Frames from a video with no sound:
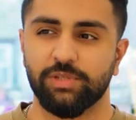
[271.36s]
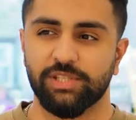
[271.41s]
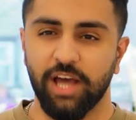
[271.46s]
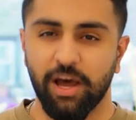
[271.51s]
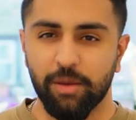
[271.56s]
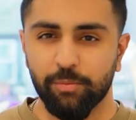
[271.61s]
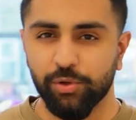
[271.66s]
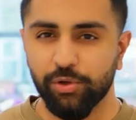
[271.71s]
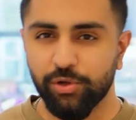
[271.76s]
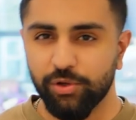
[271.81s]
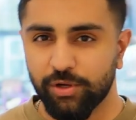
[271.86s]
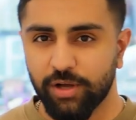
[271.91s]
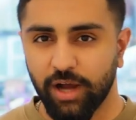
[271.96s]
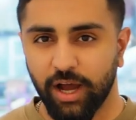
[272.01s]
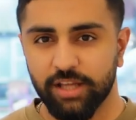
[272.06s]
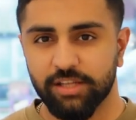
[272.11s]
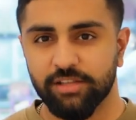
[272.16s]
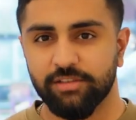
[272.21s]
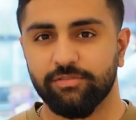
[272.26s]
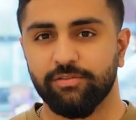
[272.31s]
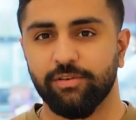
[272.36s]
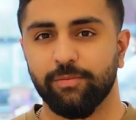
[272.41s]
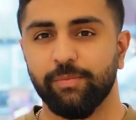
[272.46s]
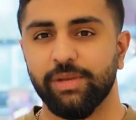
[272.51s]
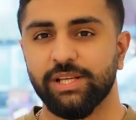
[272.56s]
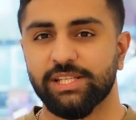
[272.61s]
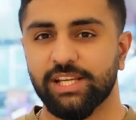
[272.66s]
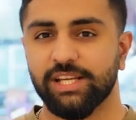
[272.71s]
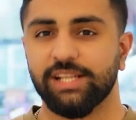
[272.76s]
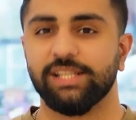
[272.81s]
taboo kind of
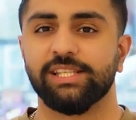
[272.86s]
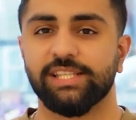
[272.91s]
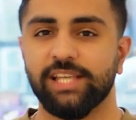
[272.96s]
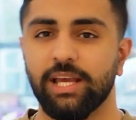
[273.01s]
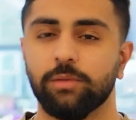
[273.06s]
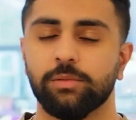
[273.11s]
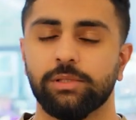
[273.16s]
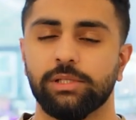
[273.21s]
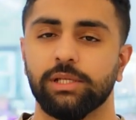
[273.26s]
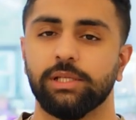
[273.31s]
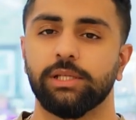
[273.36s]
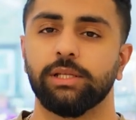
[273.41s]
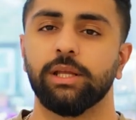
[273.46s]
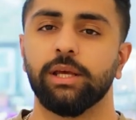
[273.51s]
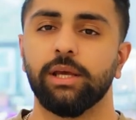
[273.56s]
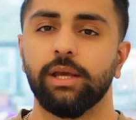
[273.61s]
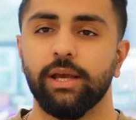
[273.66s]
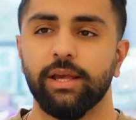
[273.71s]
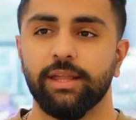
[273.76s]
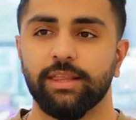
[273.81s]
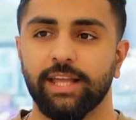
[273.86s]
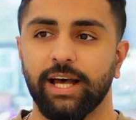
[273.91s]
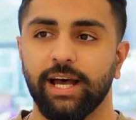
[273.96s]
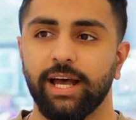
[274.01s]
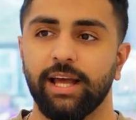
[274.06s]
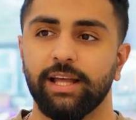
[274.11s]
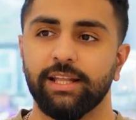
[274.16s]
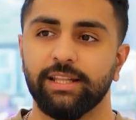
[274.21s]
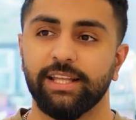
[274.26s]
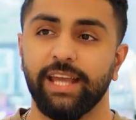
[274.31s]
misconception
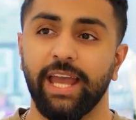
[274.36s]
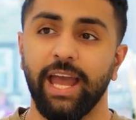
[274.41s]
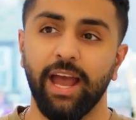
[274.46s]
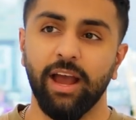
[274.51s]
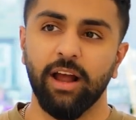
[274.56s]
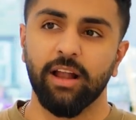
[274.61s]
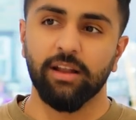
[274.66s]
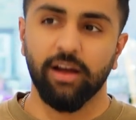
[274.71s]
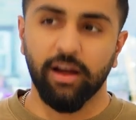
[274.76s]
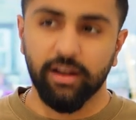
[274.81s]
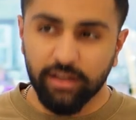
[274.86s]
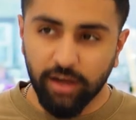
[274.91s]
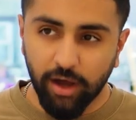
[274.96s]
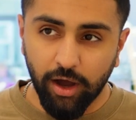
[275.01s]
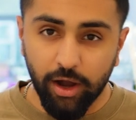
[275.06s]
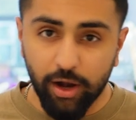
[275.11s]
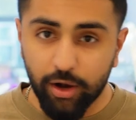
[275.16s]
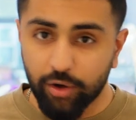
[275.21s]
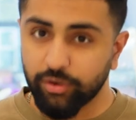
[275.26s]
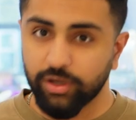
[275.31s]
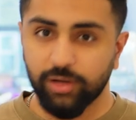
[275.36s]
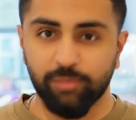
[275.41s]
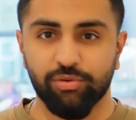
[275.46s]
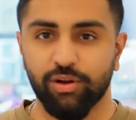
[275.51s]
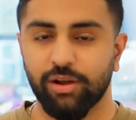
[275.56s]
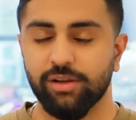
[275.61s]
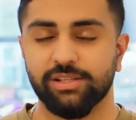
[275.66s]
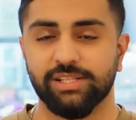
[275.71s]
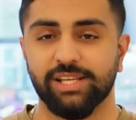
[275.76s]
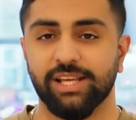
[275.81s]
that the airline hiring
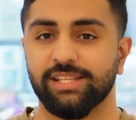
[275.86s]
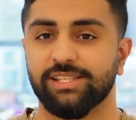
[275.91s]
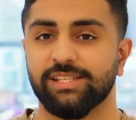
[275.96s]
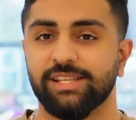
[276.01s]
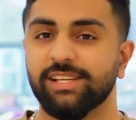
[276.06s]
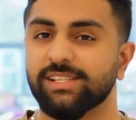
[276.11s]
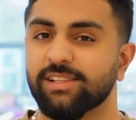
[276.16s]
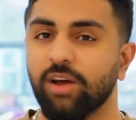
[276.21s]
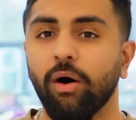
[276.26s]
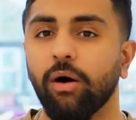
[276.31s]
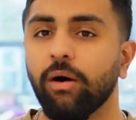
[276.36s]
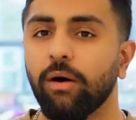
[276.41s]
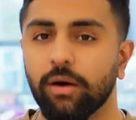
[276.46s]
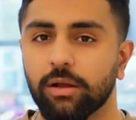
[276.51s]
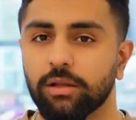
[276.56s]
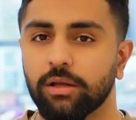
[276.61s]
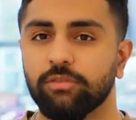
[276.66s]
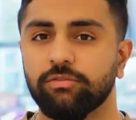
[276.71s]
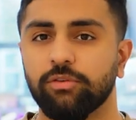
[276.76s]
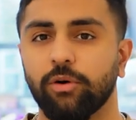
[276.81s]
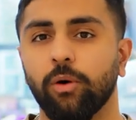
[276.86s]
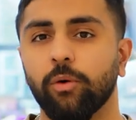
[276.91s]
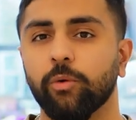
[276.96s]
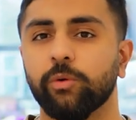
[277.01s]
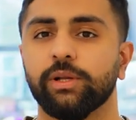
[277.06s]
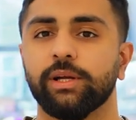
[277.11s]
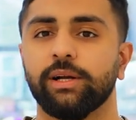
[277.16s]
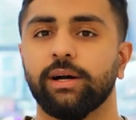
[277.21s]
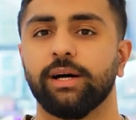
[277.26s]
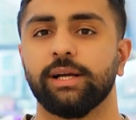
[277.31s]
process is harder for
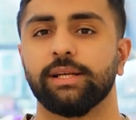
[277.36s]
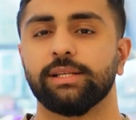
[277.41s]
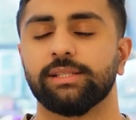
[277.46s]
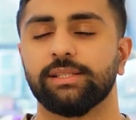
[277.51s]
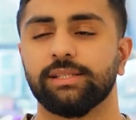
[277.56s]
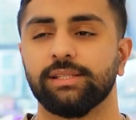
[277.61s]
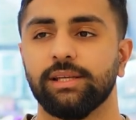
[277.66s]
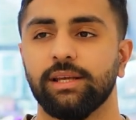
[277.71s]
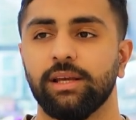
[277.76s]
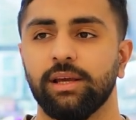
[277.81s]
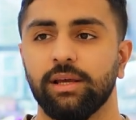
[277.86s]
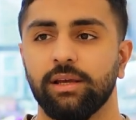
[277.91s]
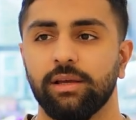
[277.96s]
older guys.